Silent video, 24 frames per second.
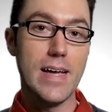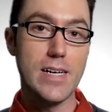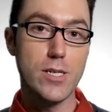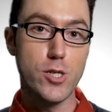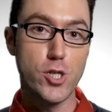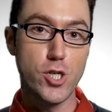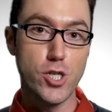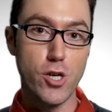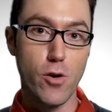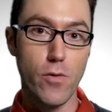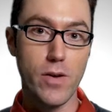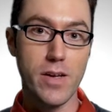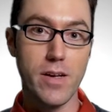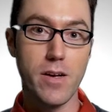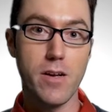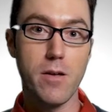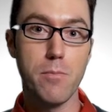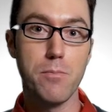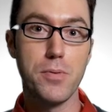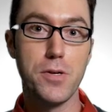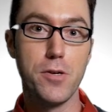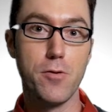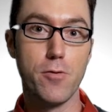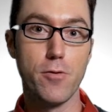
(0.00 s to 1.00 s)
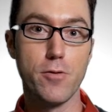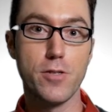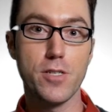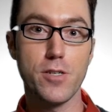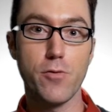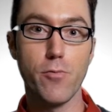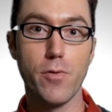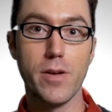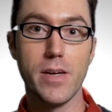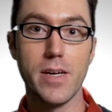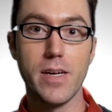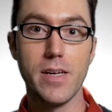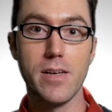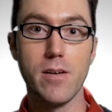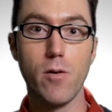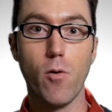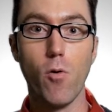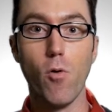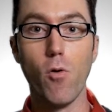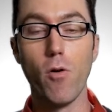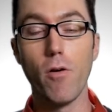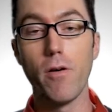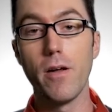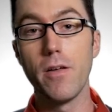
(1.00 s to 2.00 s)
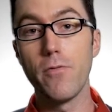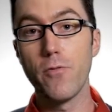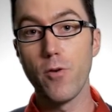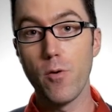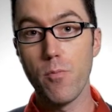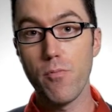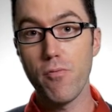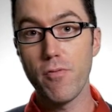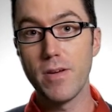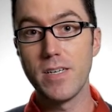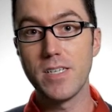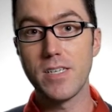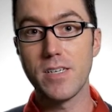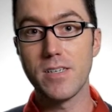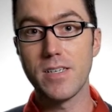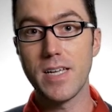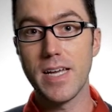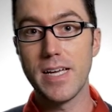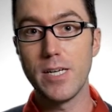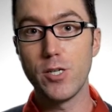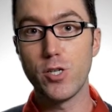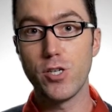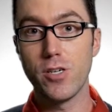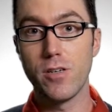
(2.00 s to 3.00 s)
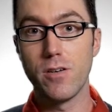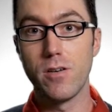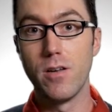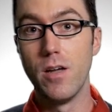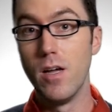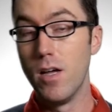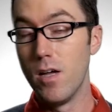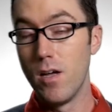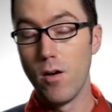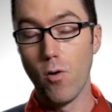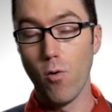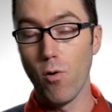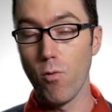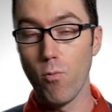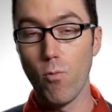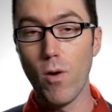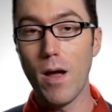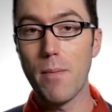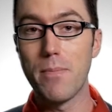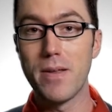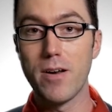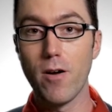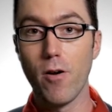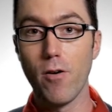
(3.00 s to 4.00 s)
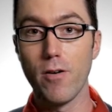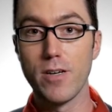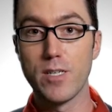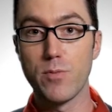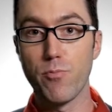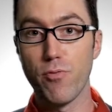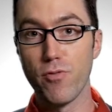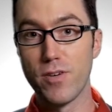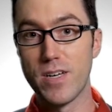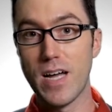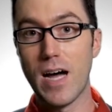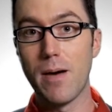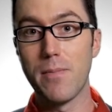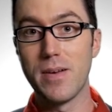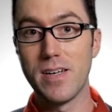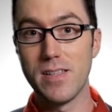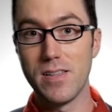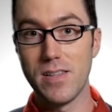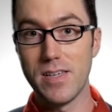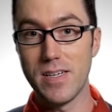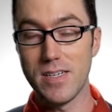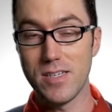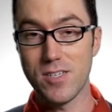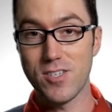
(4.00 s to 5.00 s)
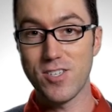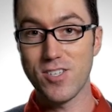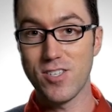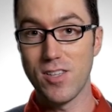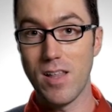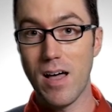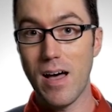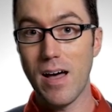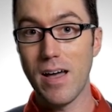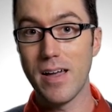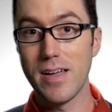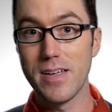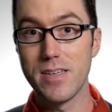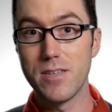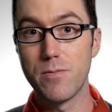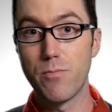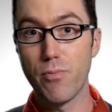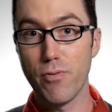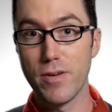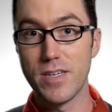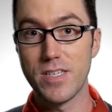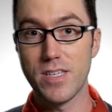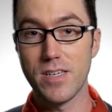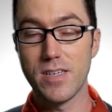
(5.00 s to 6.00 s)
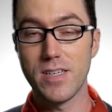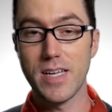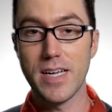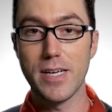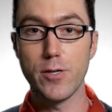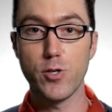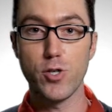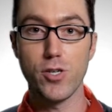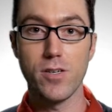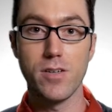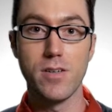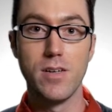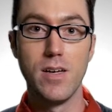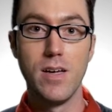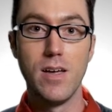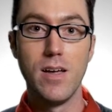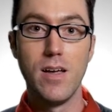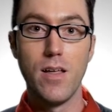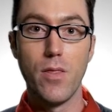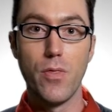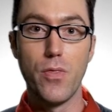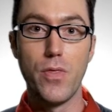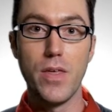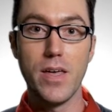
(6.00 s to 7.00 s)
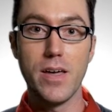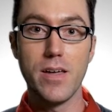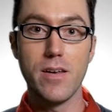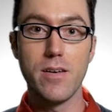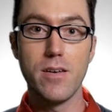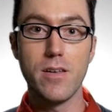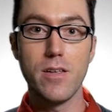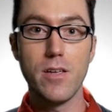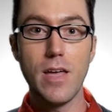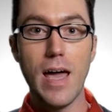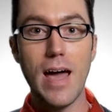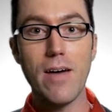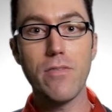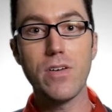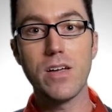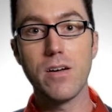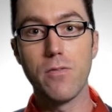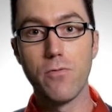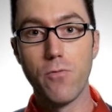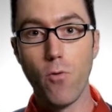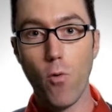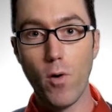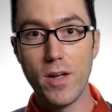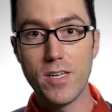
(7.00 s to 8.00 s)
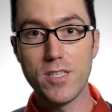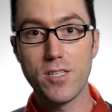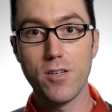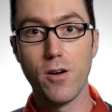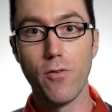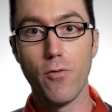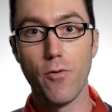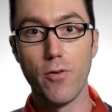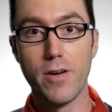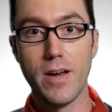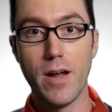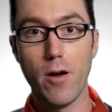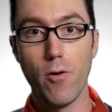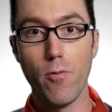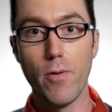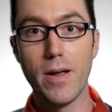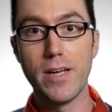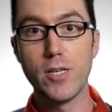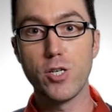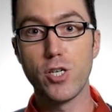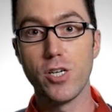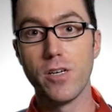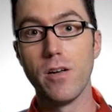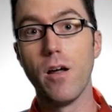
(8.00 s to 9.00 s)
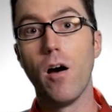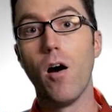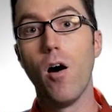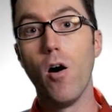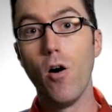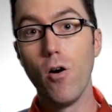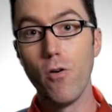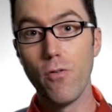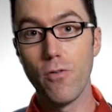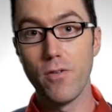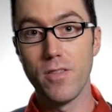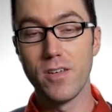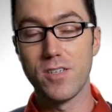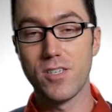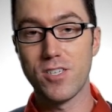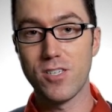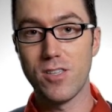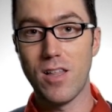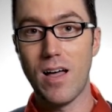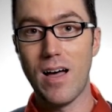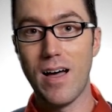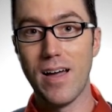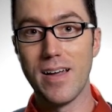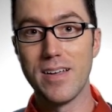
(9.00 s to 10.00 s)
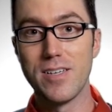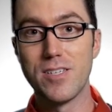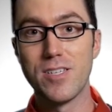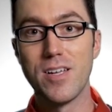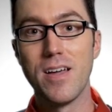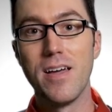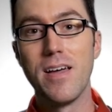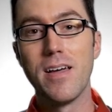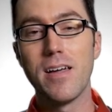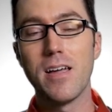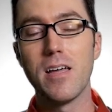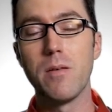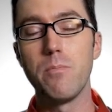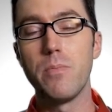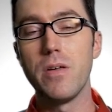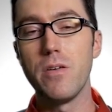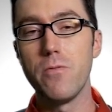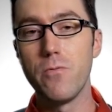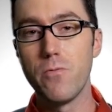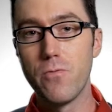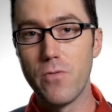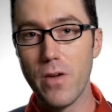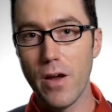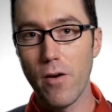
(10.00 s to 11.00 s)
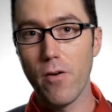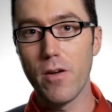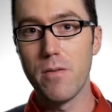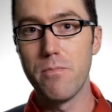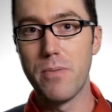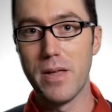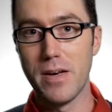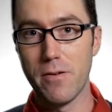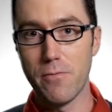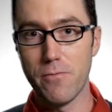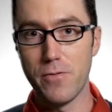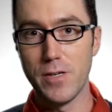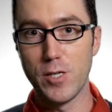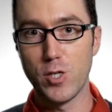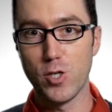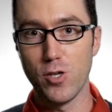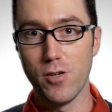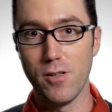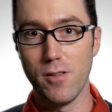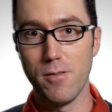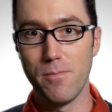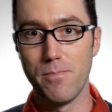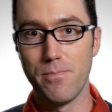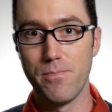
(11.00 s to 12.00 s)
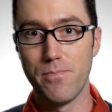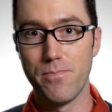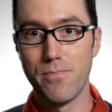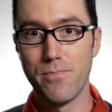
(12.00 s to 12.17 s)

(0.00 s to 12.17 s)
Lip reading: and showing a computer screen, or if your presentation or webinar is predominantly a slide presentation, then having a voiceover narration over the slides can be very beneficial.